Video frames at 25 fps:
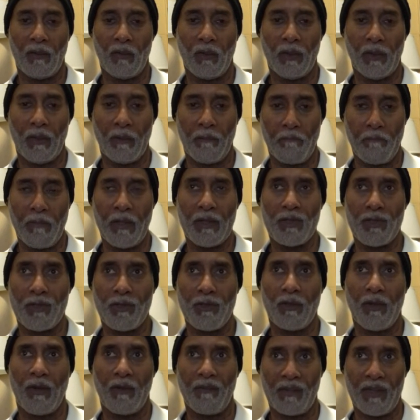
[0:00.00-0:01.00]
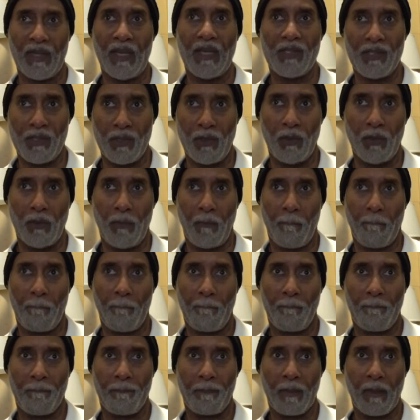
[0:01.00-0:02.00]
with a mixture of gesso,
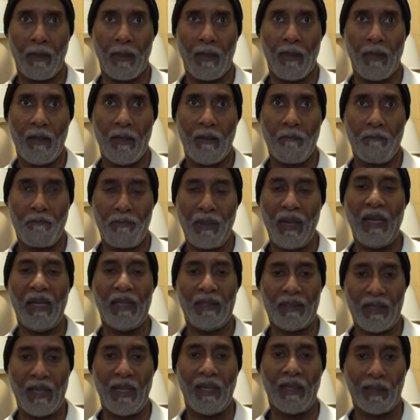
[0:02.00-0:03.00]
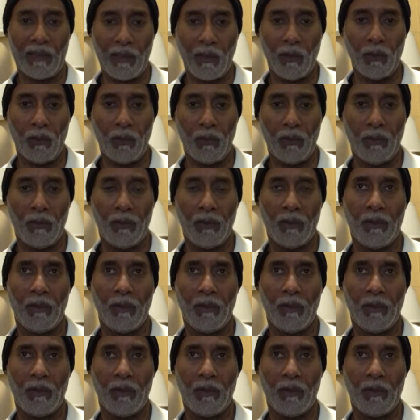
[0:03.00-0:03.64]
paint and glue.